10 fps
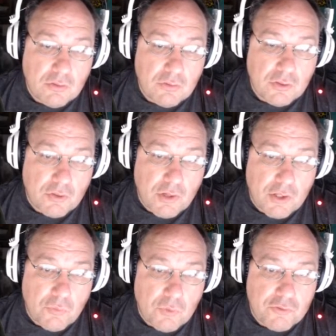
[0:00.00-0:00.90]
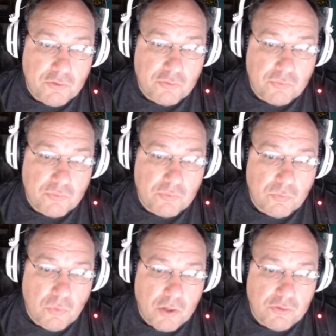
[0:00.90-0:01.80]
you know, I don't want to just
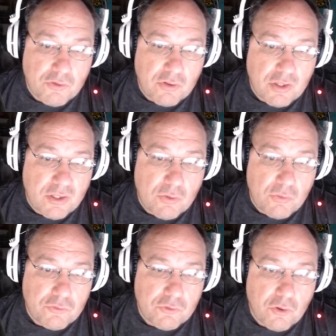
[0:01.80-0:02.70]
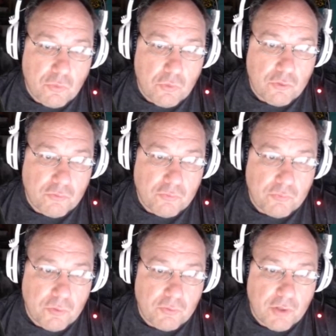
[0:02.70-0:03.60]
watch uh, any old Star Wars
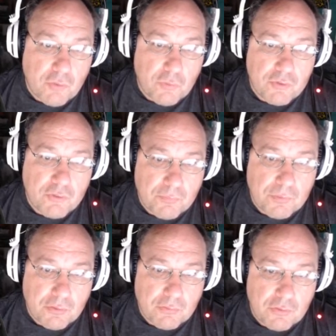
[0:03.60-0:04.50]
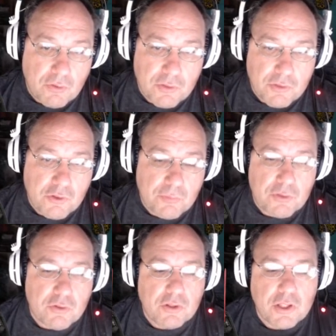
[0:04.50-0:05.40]
movie. I want something you know that's going to be
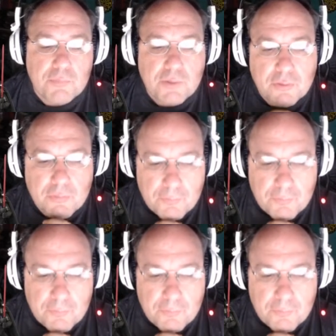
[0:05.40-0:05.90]
good and epic.